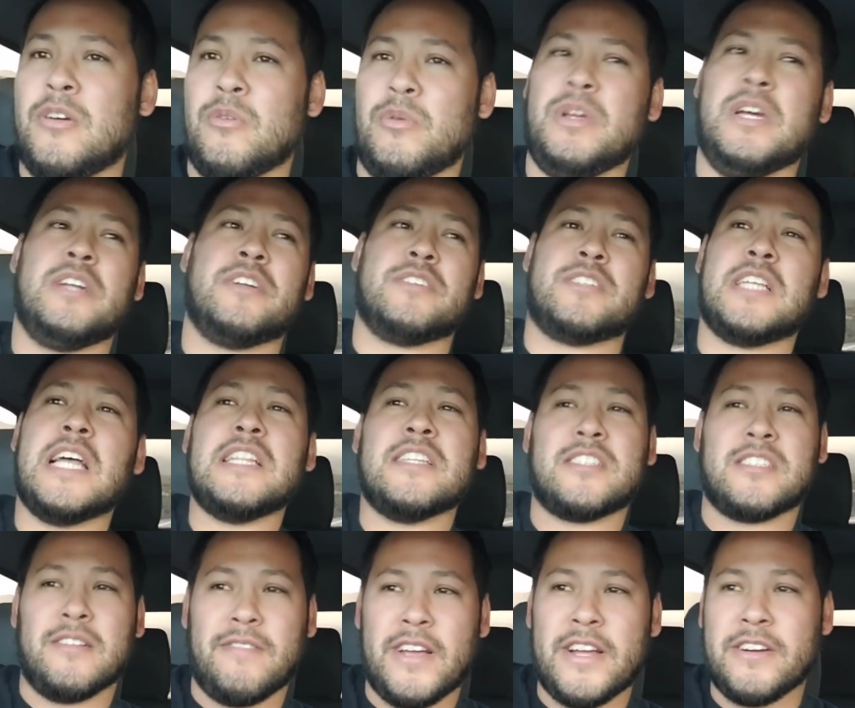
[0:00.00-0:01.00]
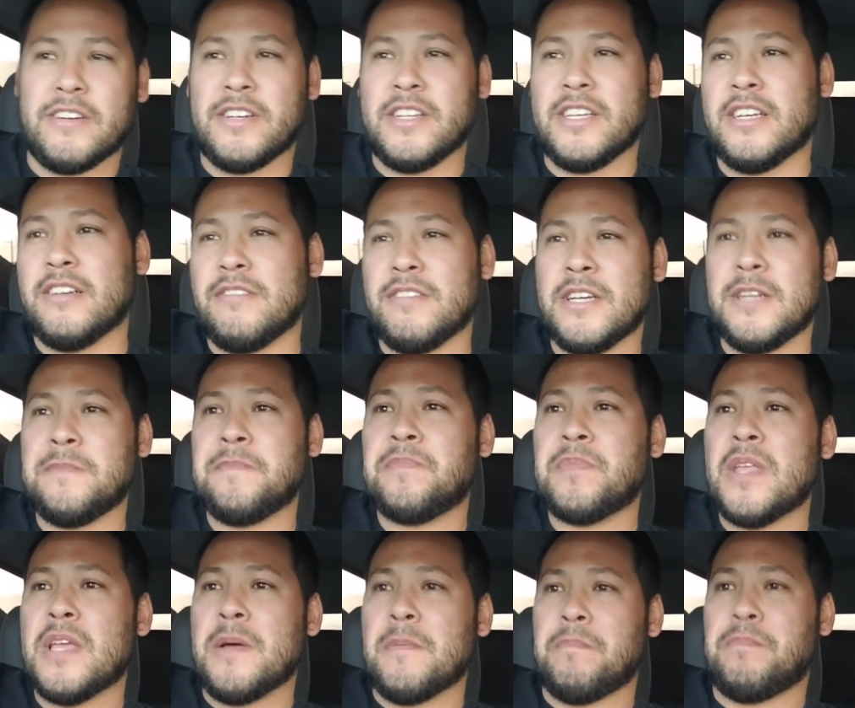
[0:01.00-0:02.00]
We understand the severity of it.
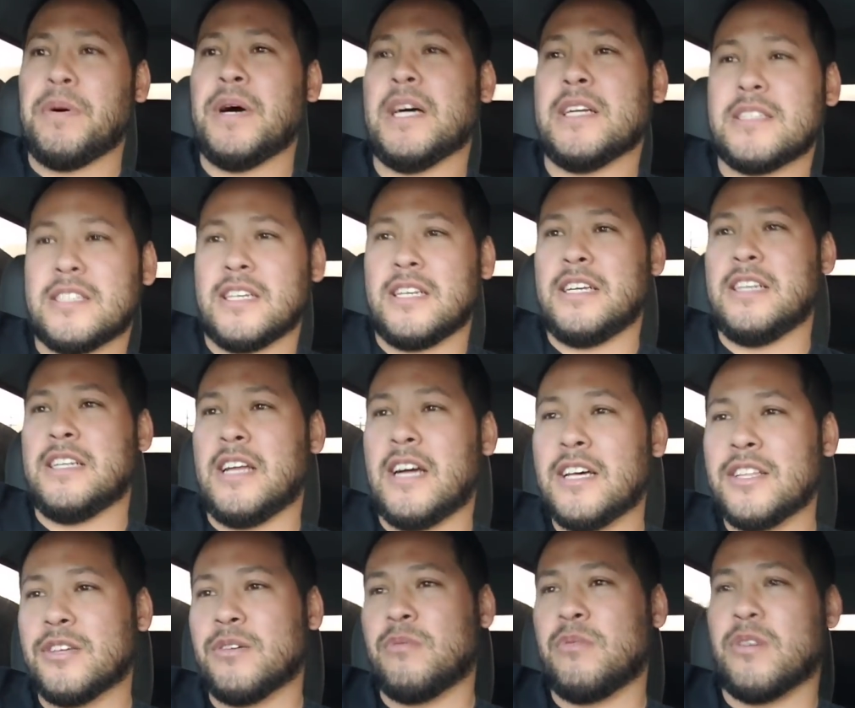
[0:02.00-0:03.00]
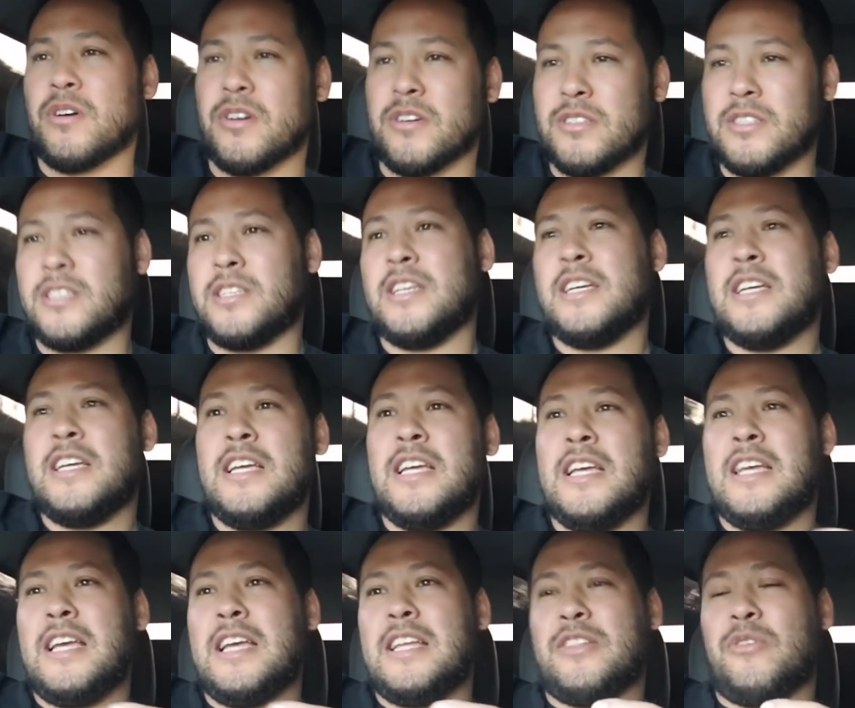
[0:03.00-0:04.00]
But in other words,
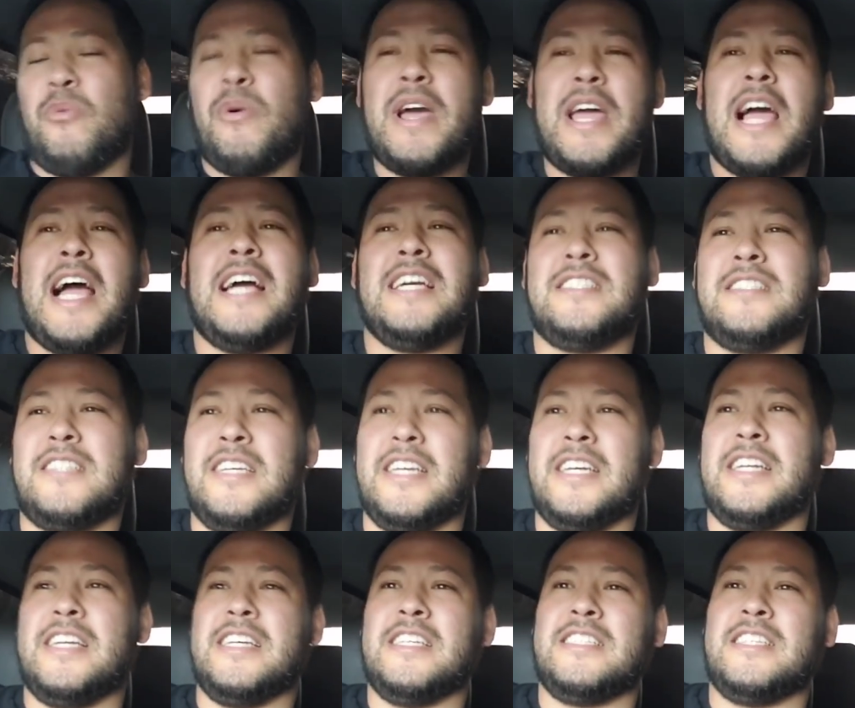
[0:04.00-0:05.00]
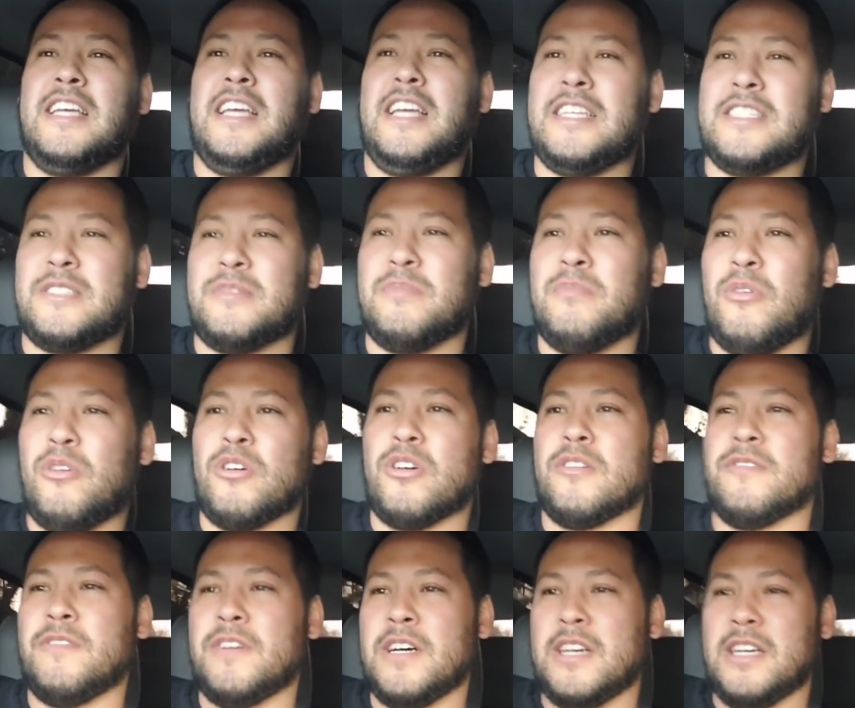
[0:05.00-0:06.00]
the way I see it is it's
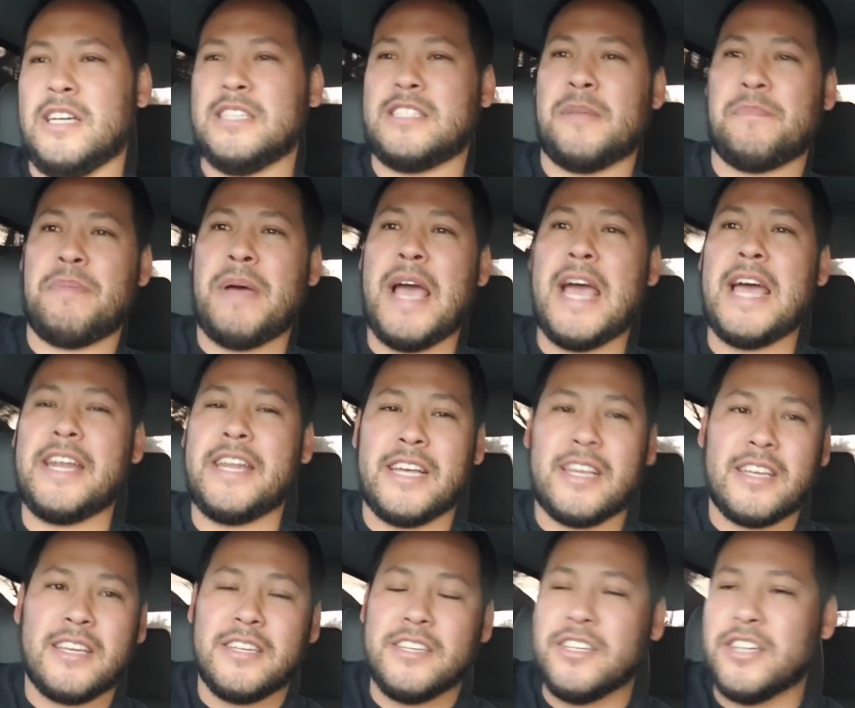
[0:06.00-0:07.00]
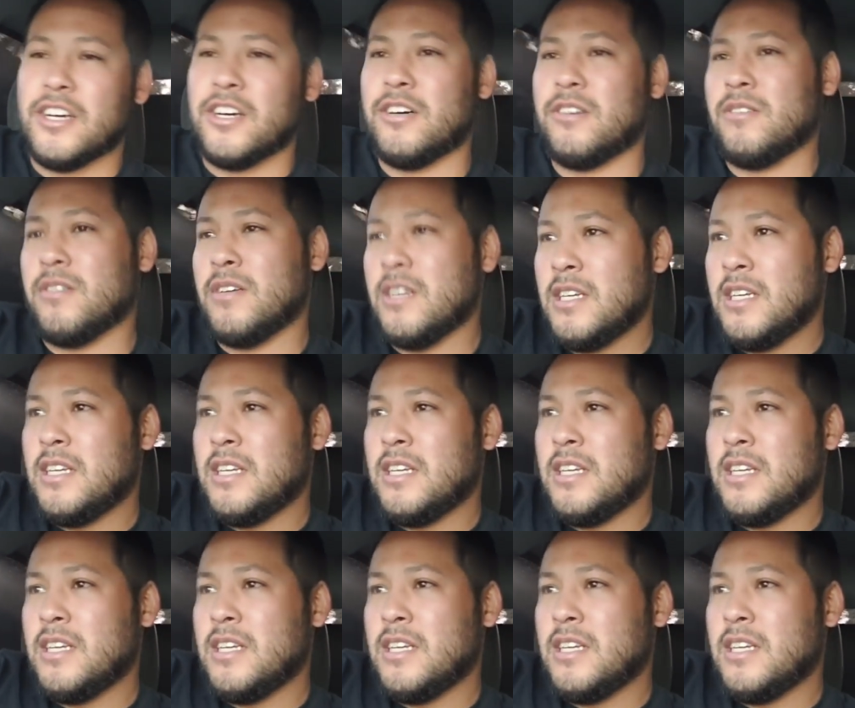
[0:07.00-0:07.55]
more of a, it's a panic, you know.